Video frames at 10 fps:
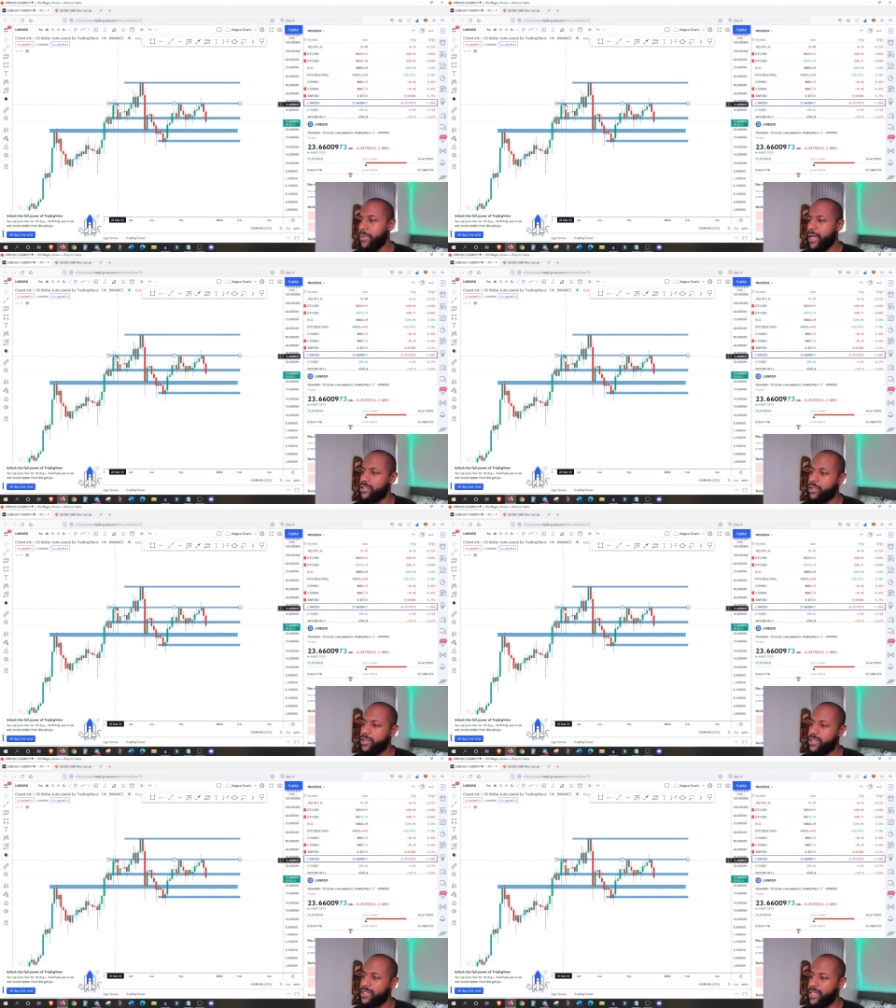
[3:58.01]
May.
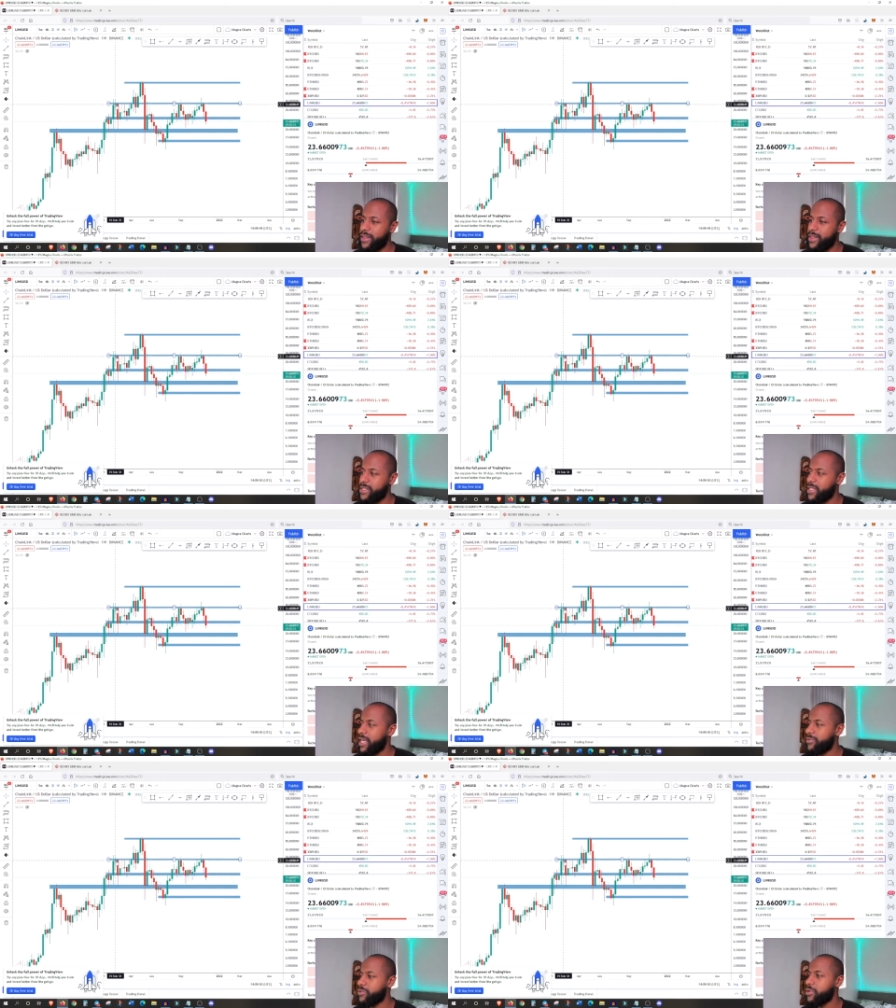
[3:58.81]
So you can see
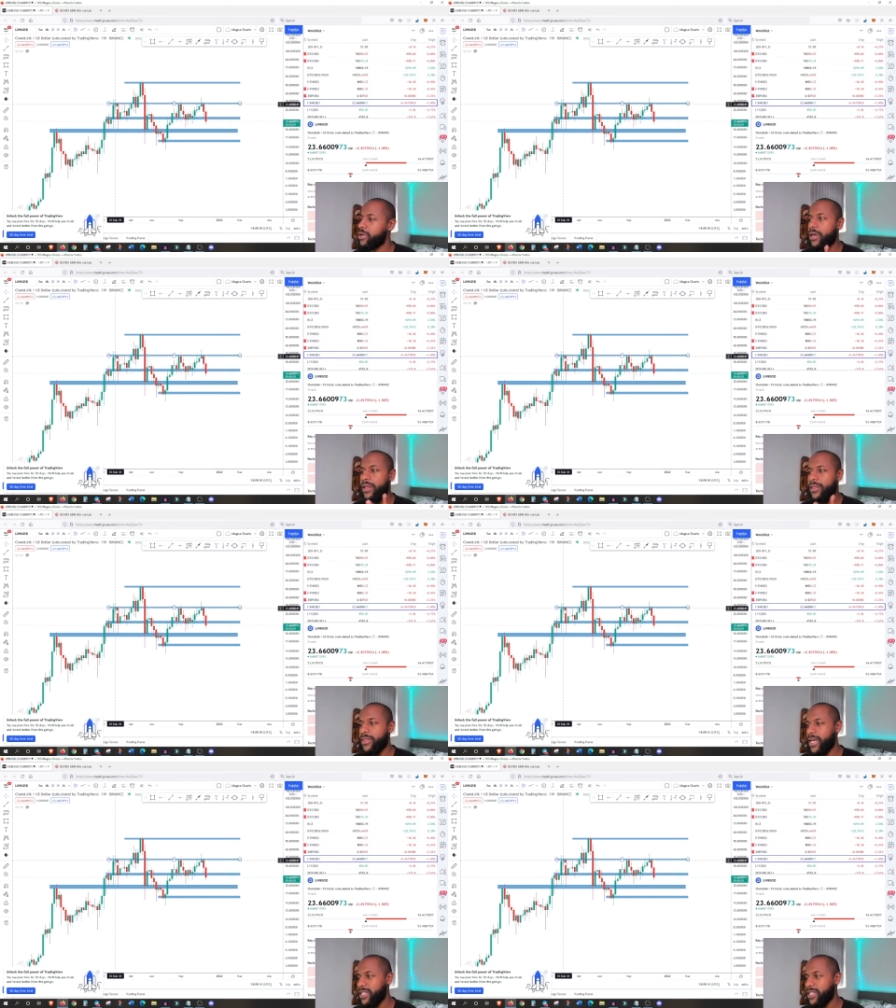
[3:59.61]
this level,